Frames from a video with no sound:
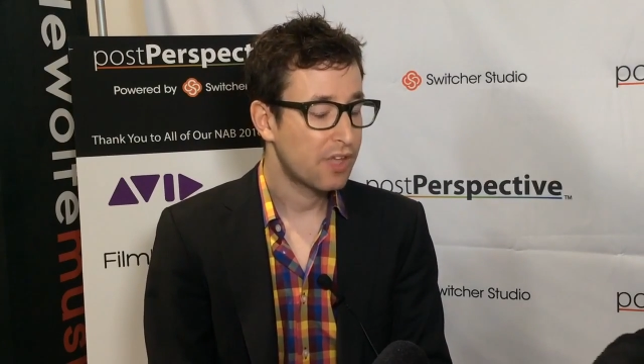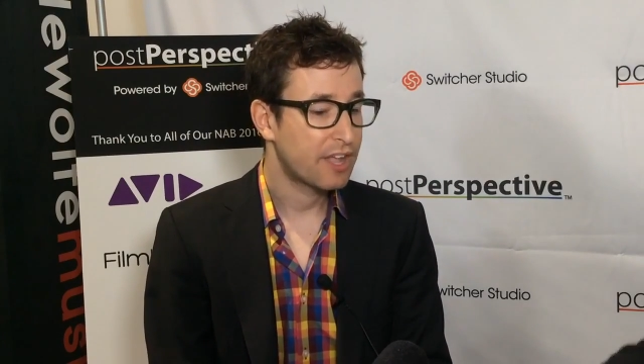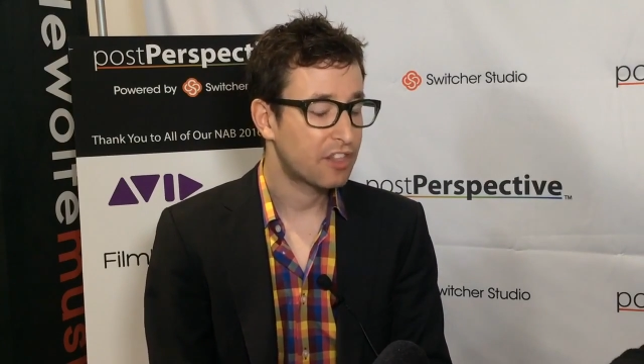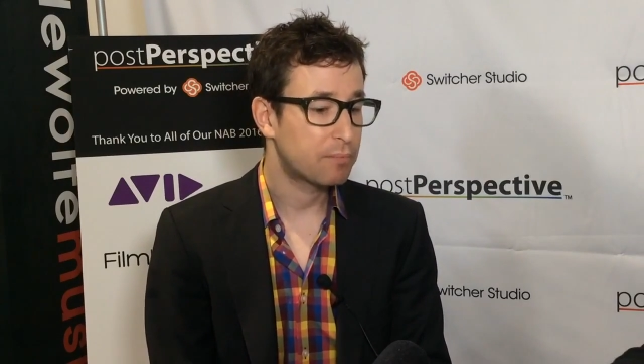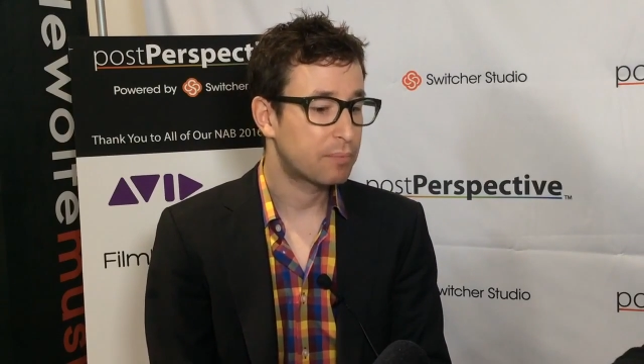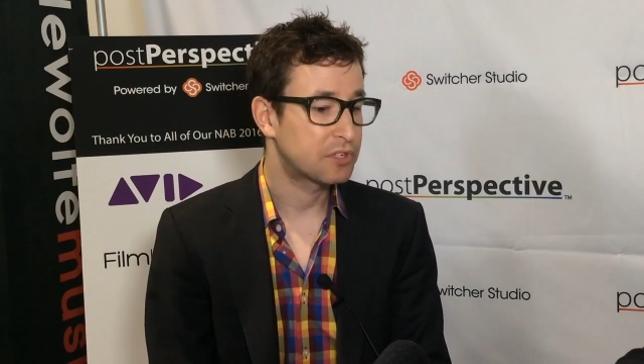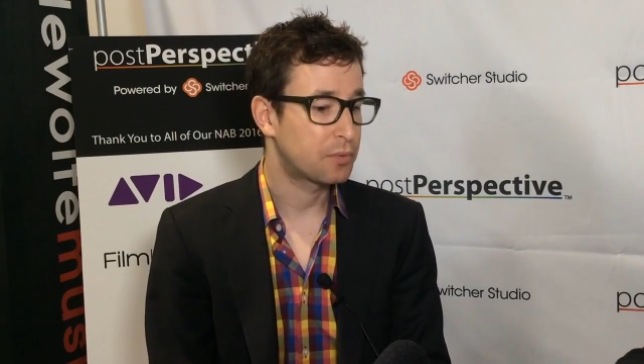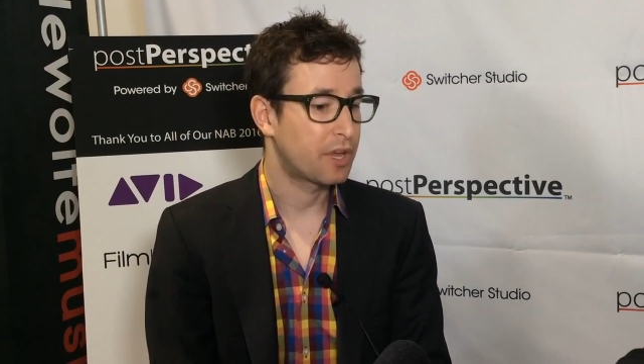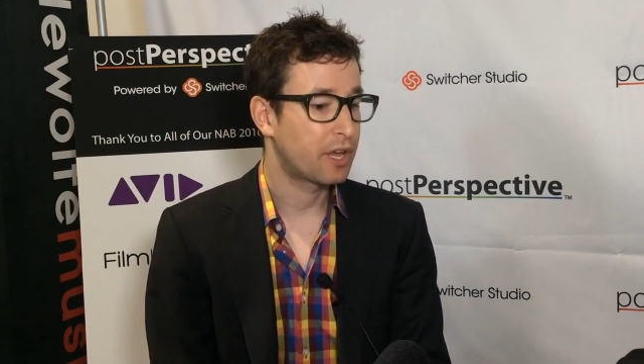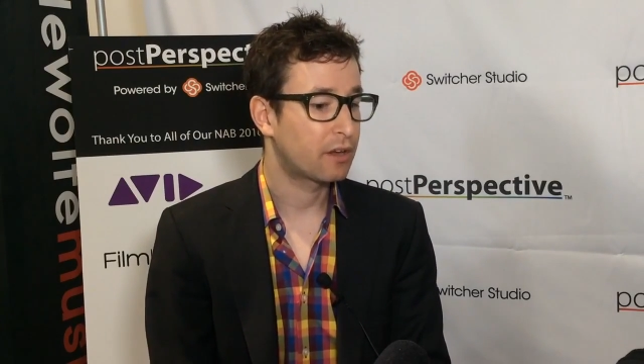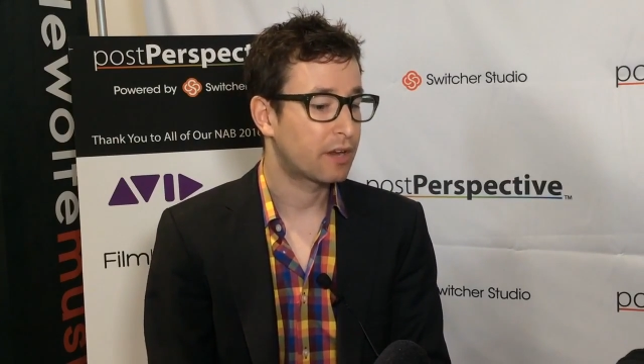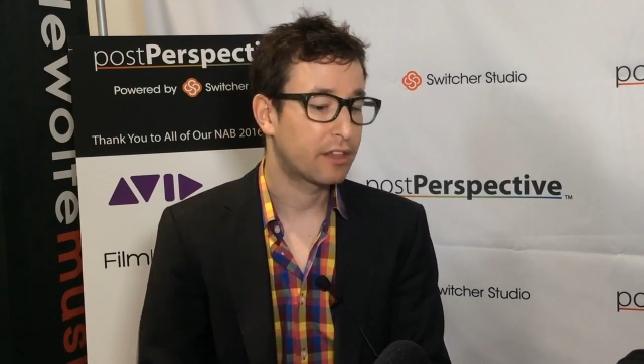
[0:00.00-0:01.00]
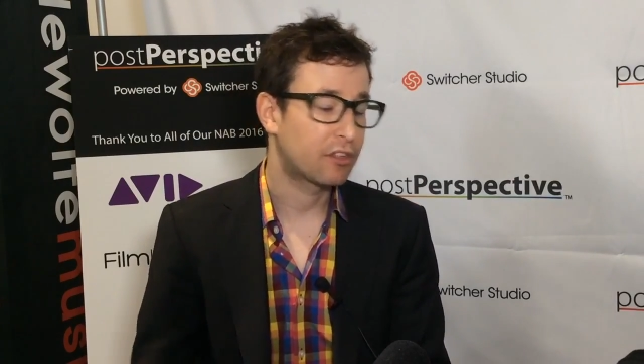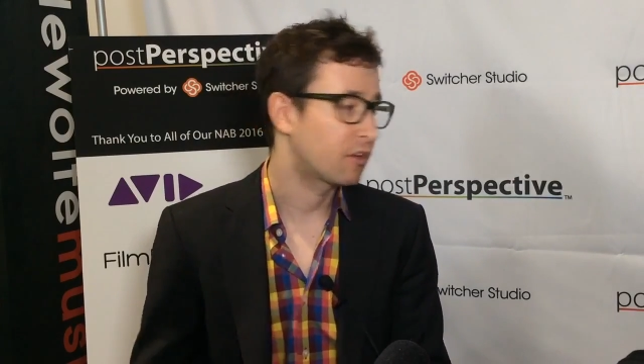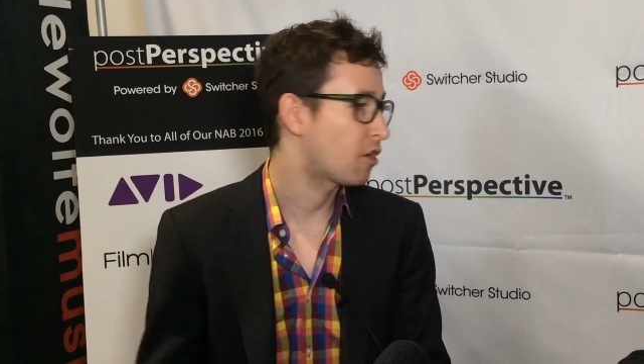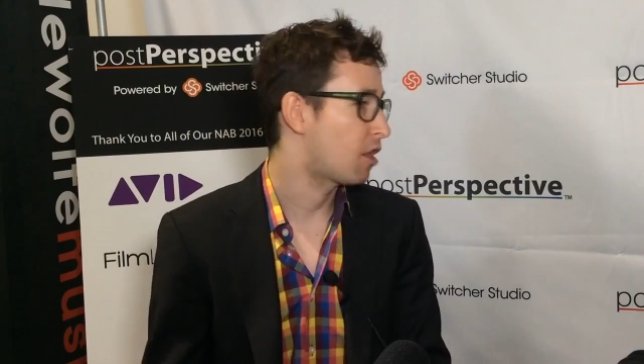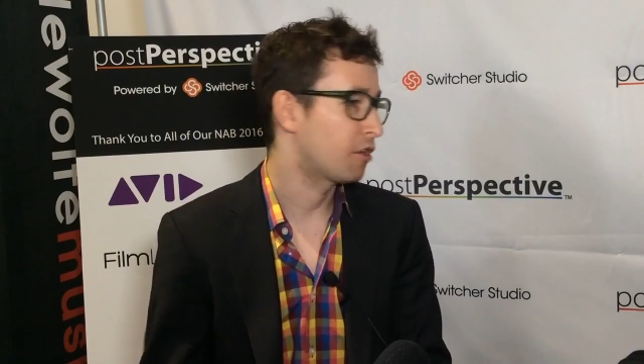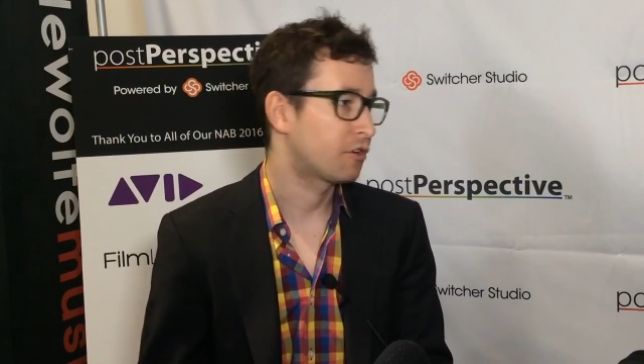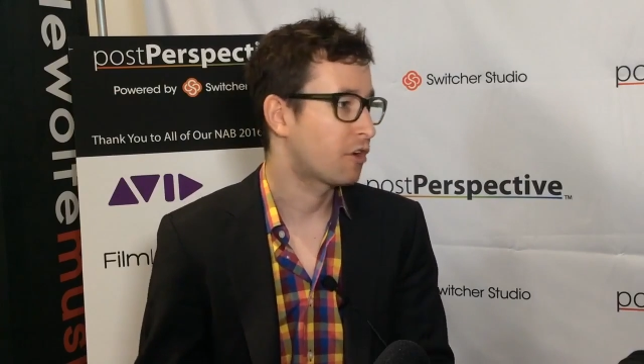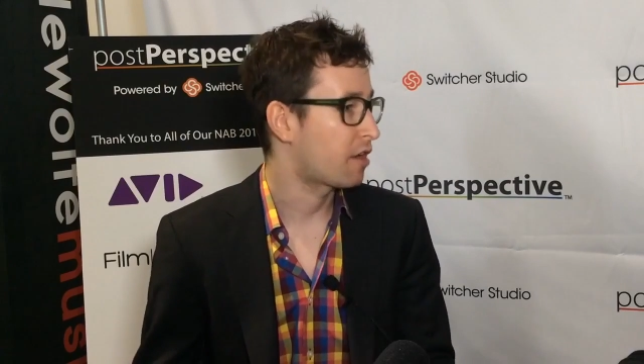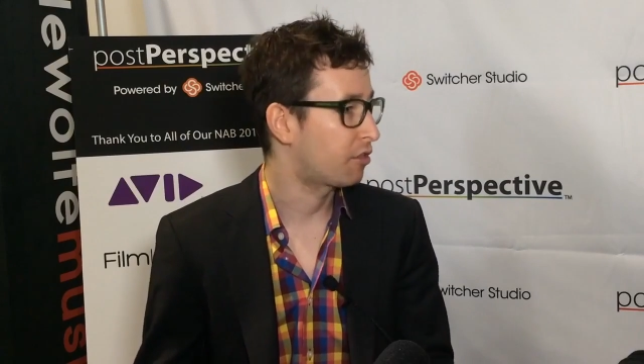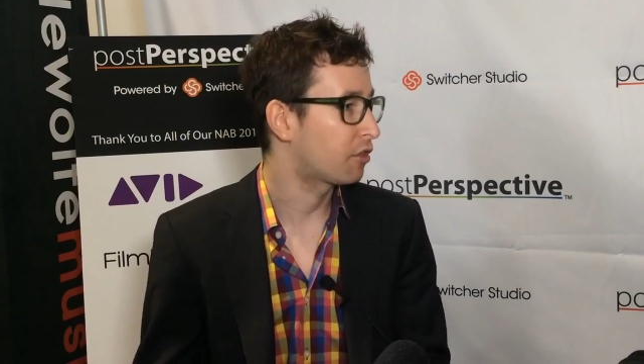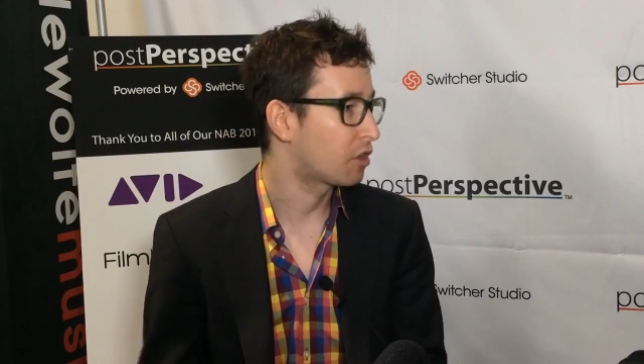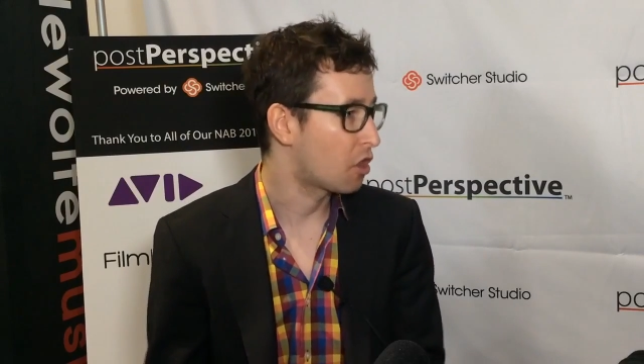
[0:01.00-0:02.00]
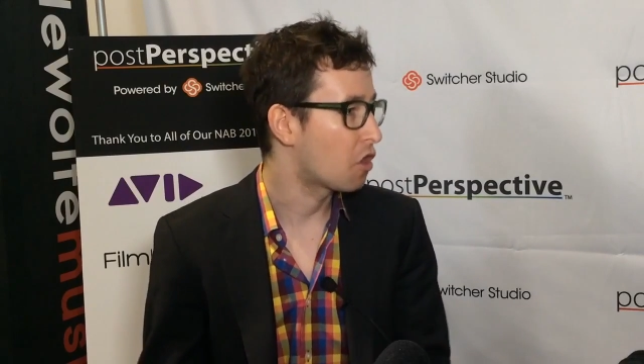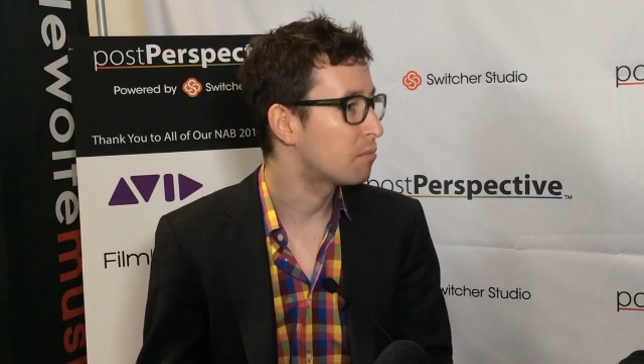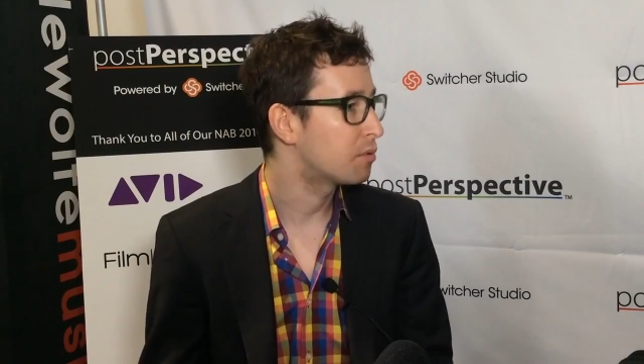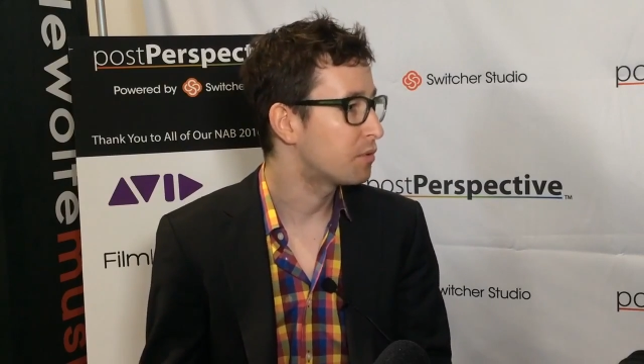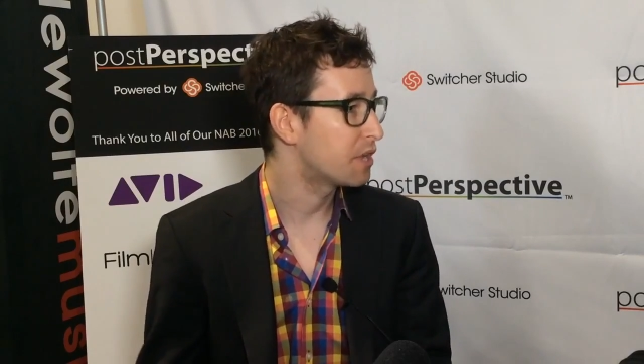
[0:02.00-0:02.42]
that's all across the globe.